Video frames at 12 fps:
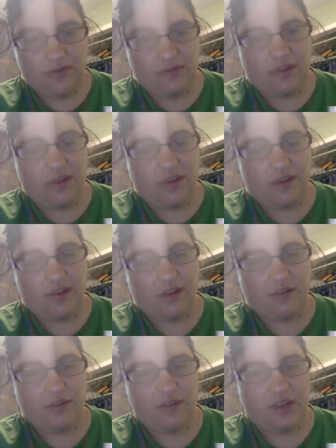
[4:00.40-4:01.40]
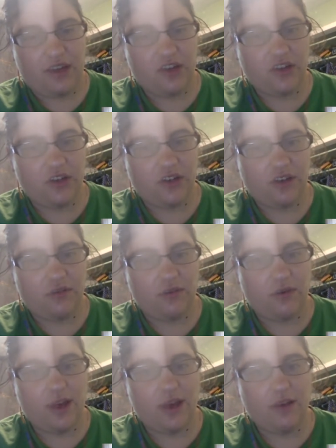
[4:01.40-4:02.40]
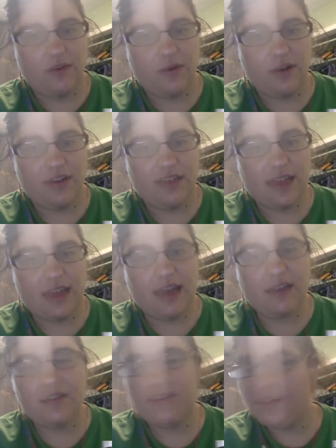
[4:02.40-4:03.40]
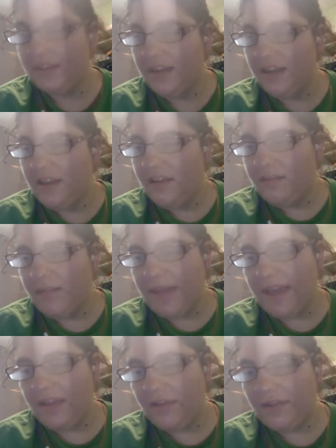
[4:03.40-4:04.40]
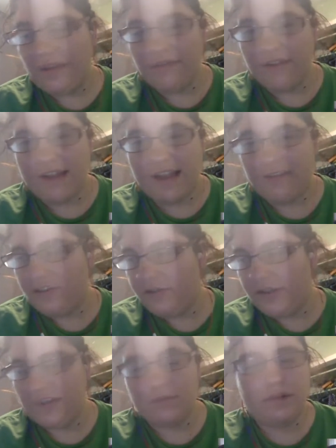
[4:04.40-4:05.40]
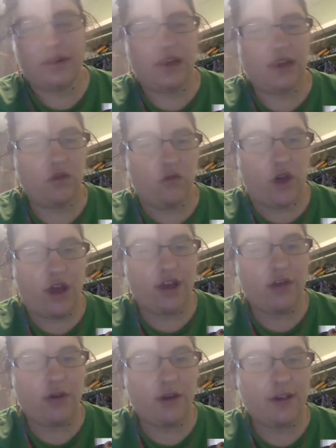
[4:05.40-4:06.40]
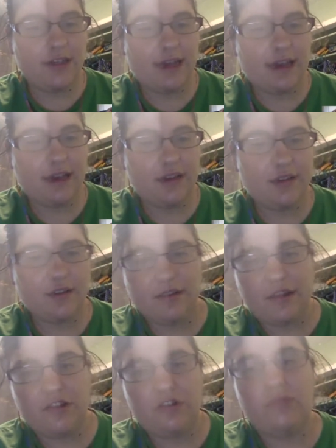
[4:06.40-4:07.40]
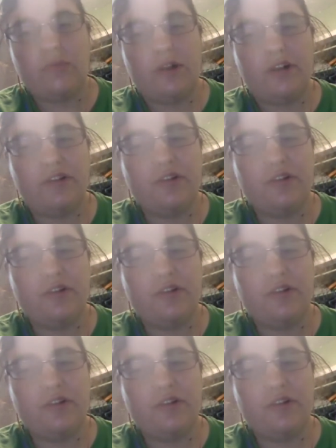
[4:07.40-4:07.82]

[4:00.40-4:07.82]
for like a clarification of what you want to X, but you never have to explain why you want to X unless you want